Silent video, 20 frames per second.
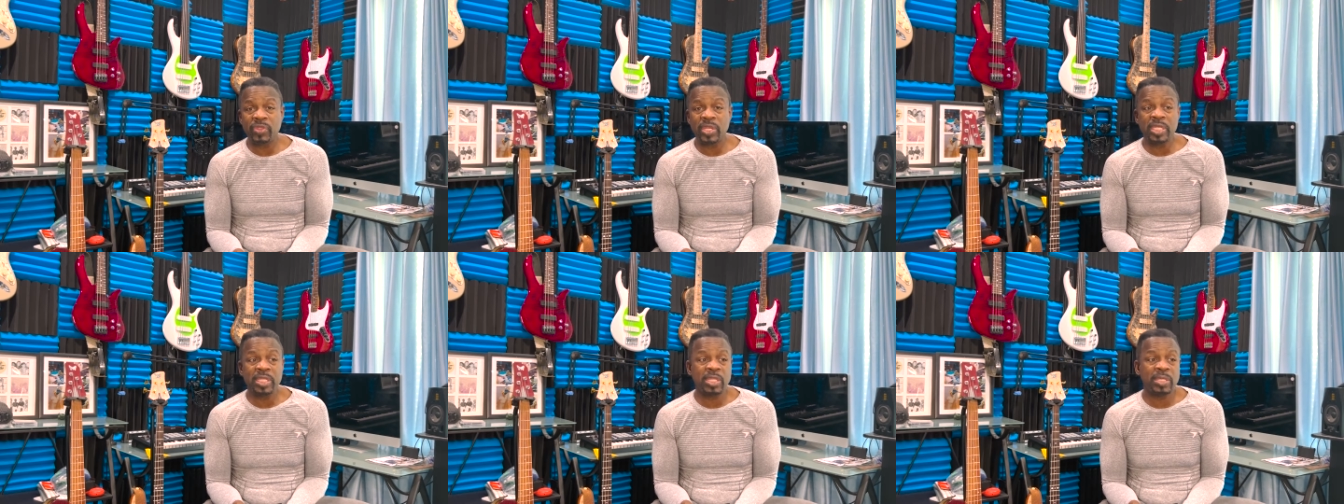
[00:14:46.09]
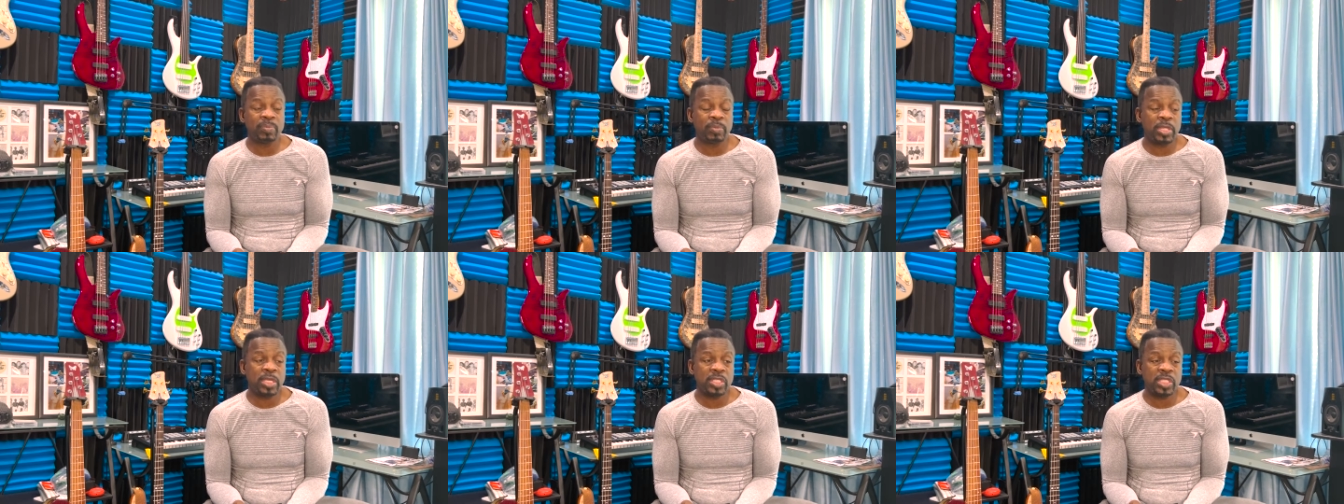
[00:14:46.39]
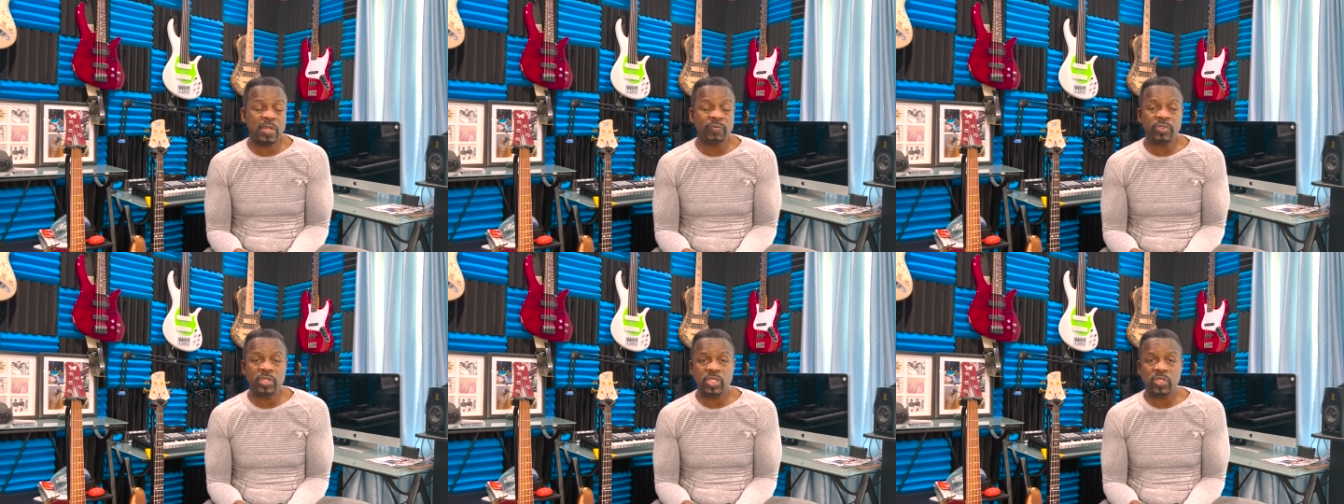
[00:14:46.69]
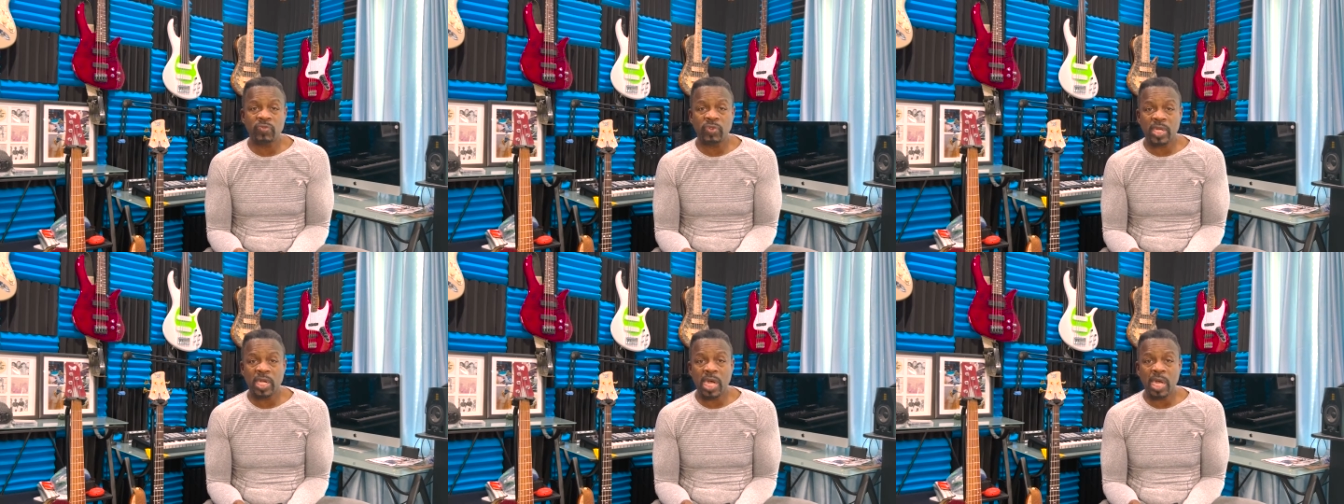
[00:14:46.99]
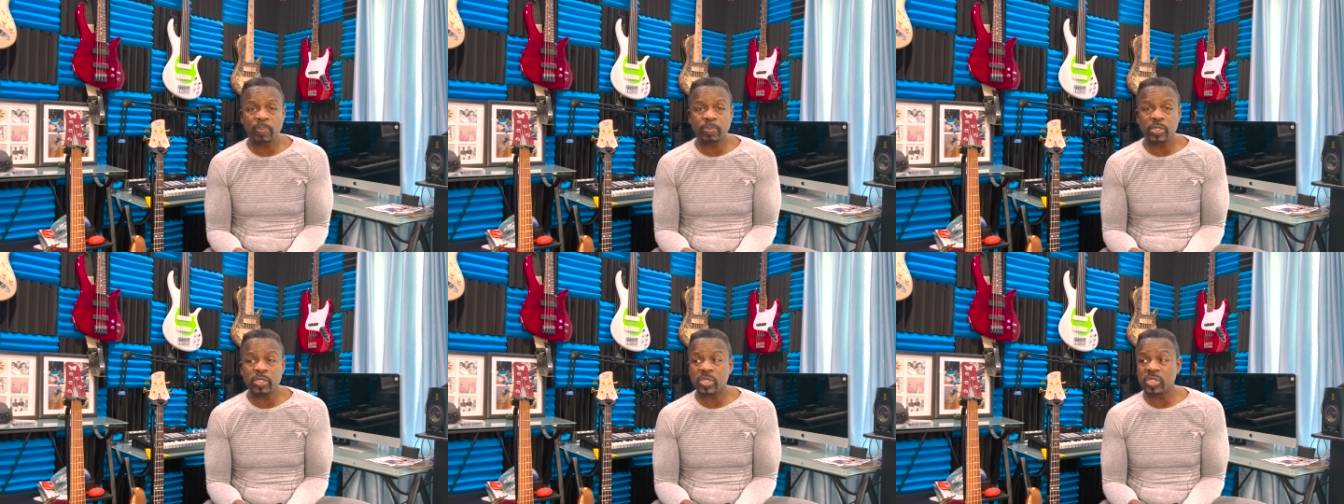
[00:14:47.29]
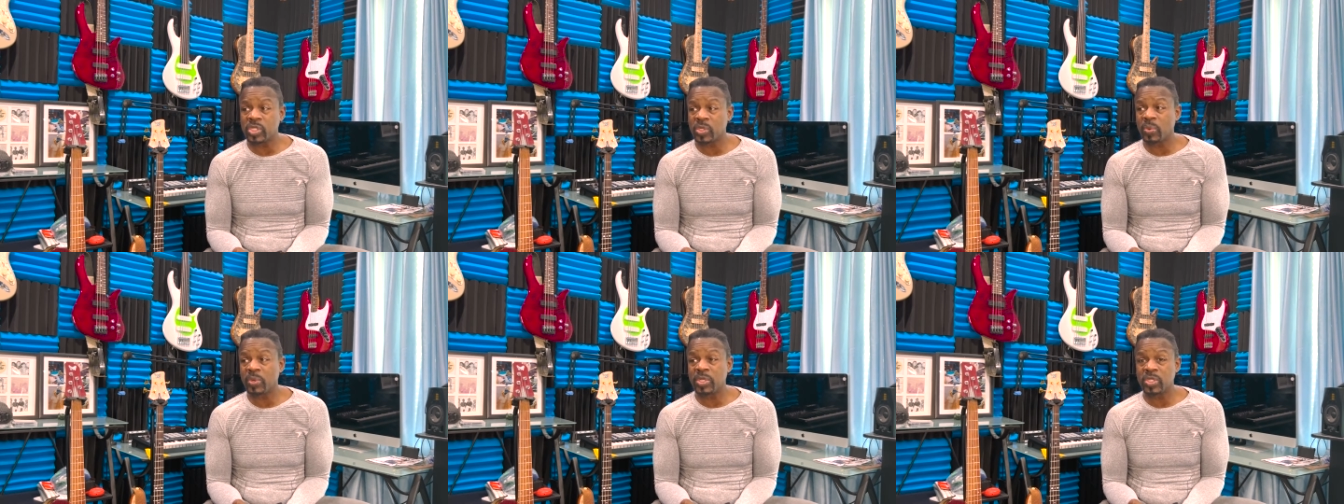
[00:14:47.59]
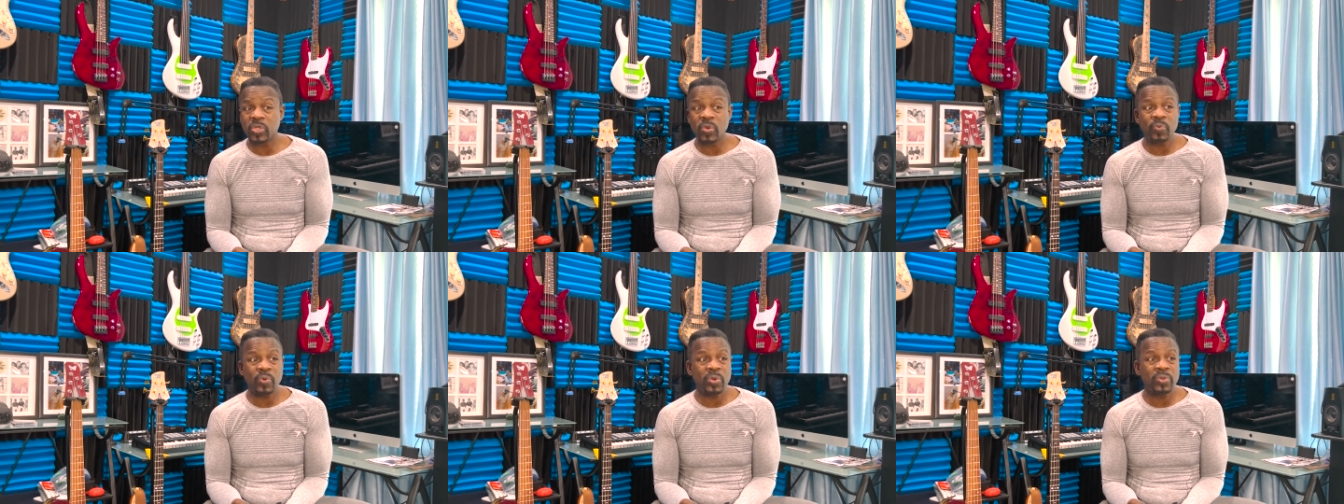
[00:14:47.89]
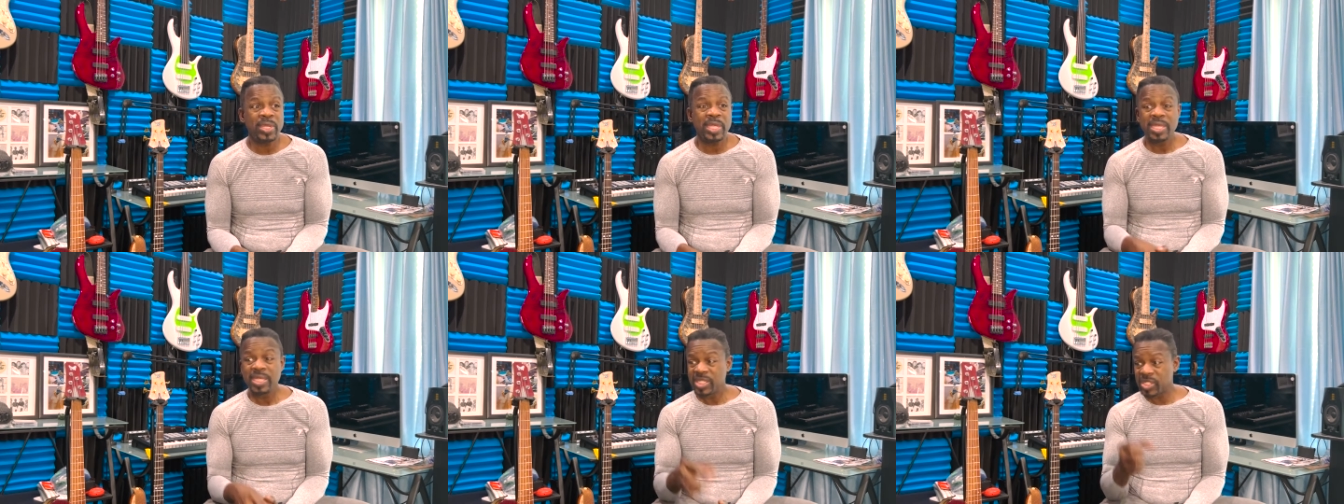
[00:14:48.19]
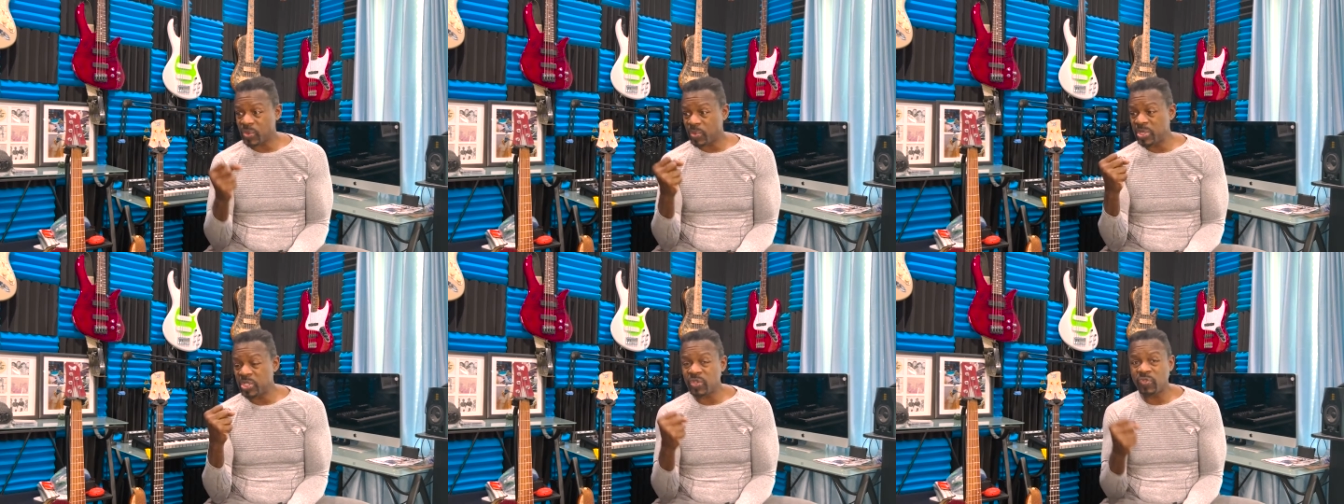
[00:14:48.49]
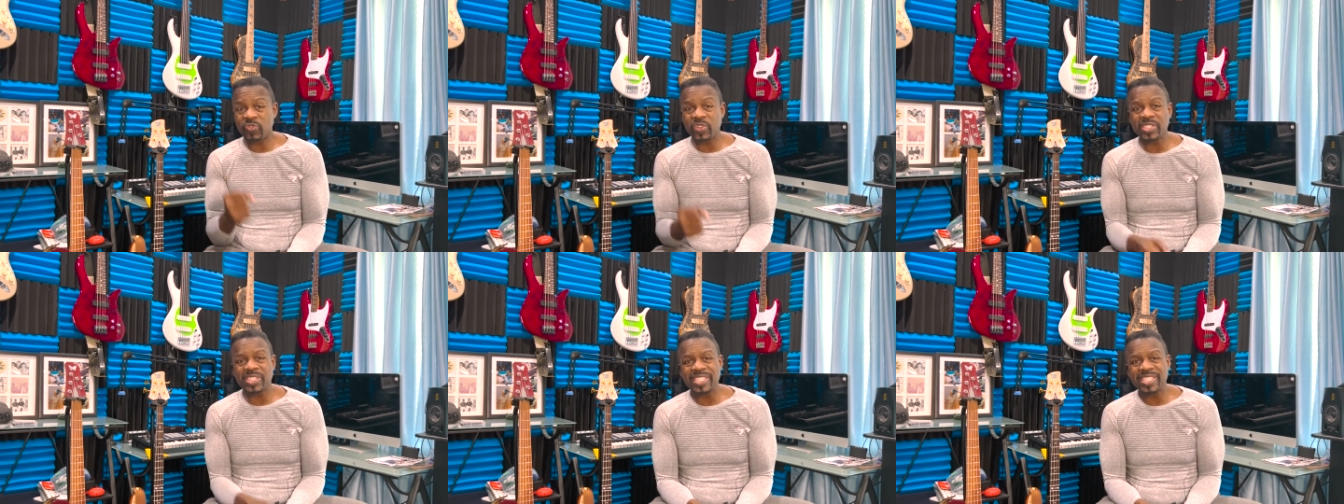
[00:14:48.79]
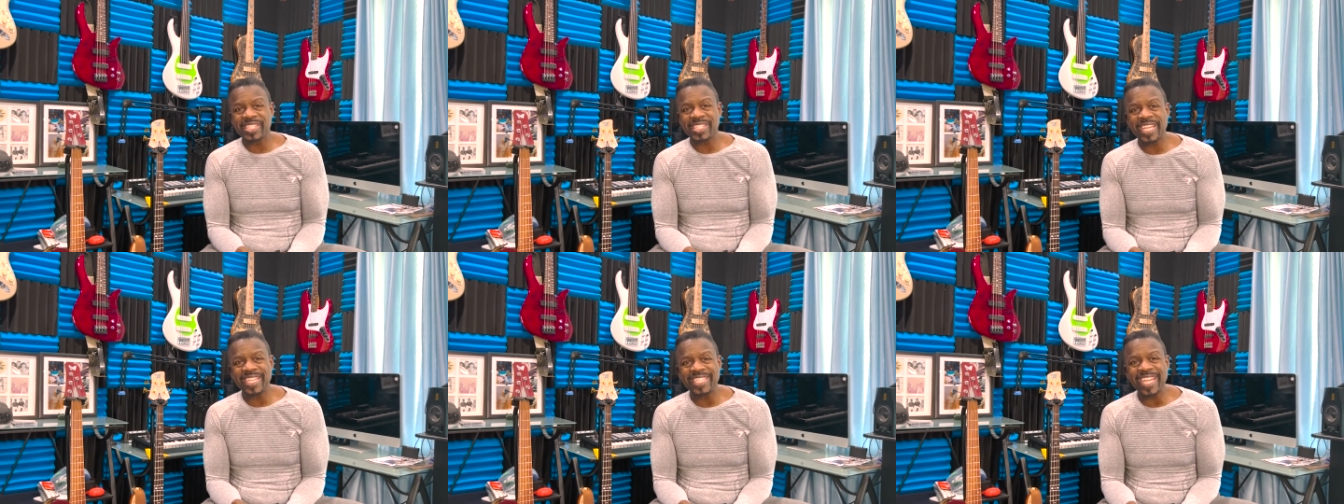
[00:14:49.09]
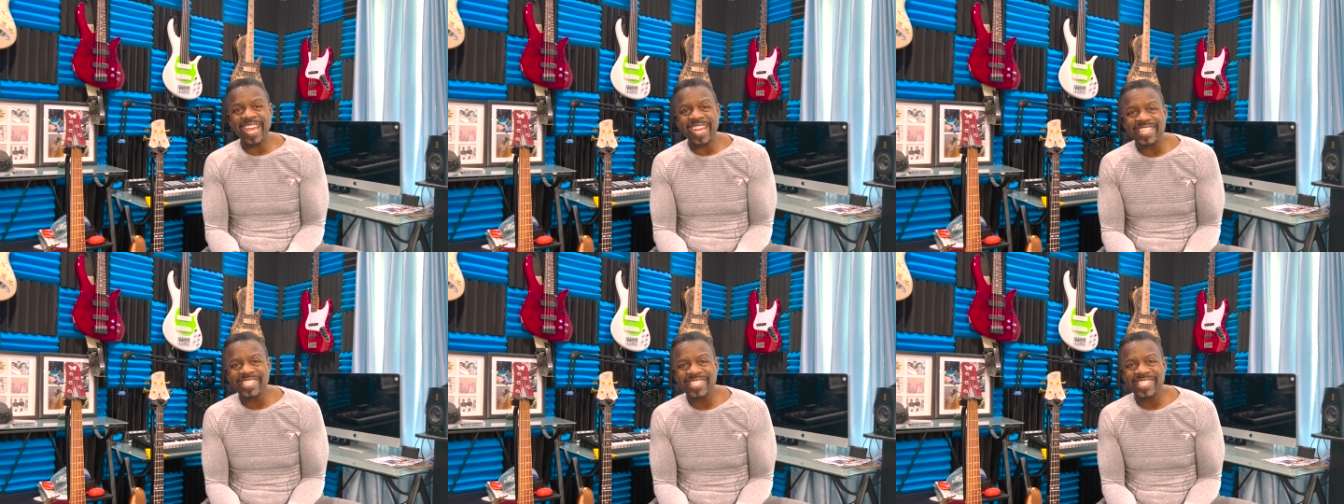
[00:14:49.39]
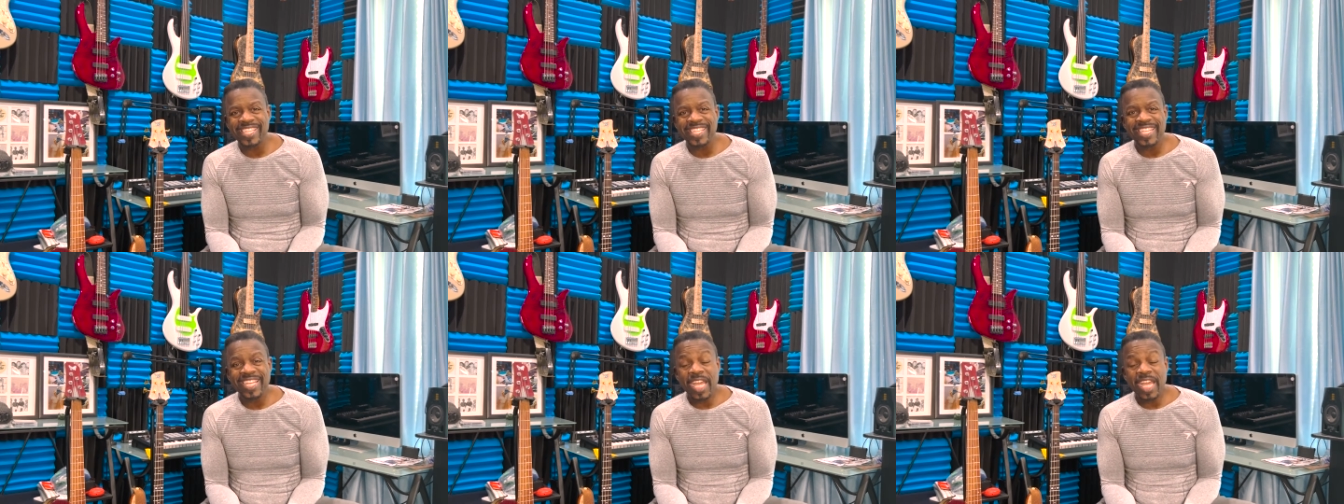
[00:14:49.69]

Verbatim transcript: think of the stuff that you've accomplished, and so on and so forth. Squeeze your fist and say yes.